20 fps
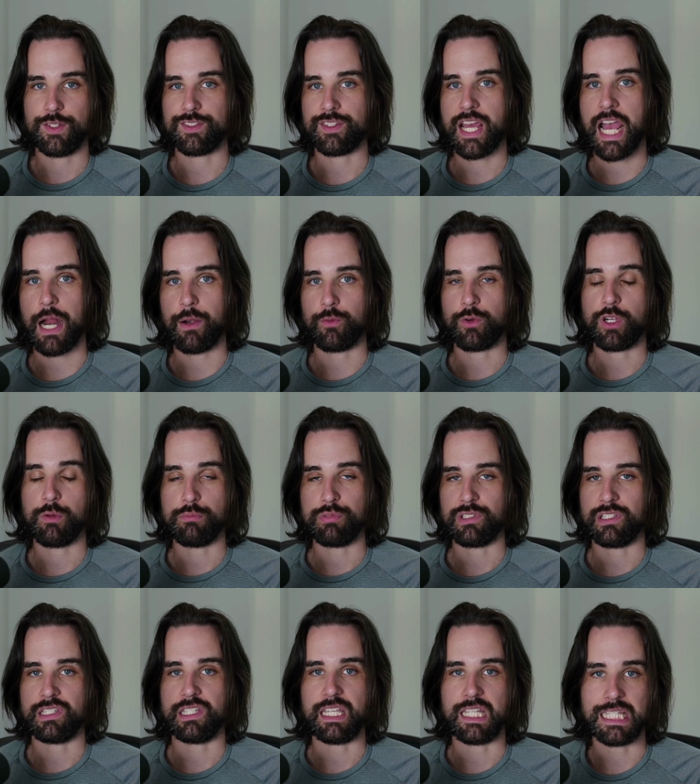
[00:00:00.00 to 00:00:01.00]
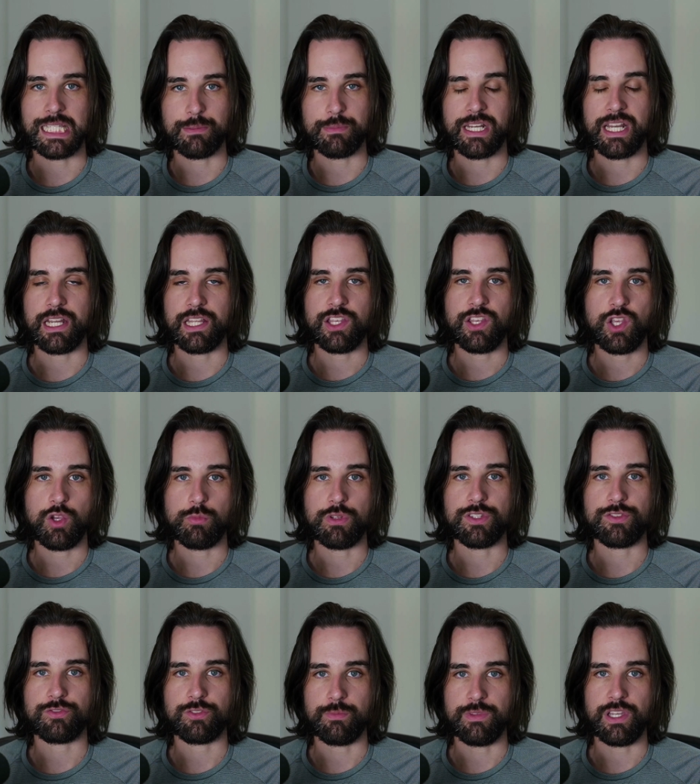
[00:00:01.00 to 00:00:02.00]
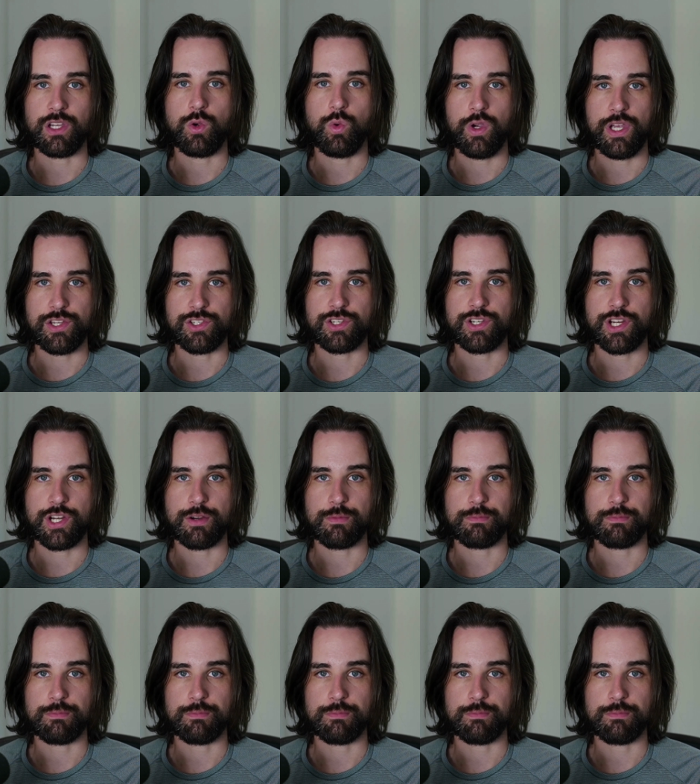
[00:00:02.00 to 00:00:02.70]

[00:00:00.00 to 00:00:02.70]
not completely eliminating humans from the equation here.